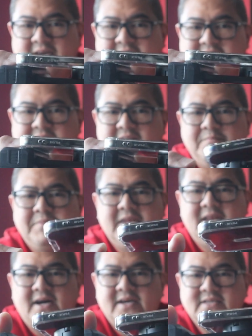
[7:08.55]
it's gonna be
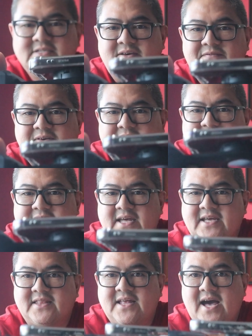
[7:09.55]
nice if it's
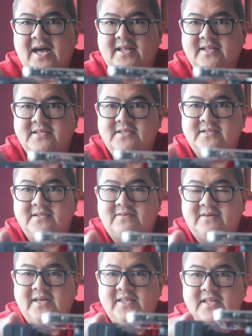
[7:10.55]
like that,
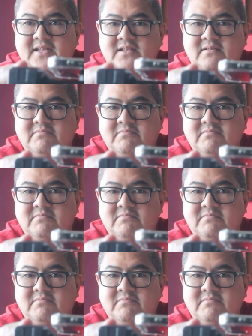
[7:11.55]
right?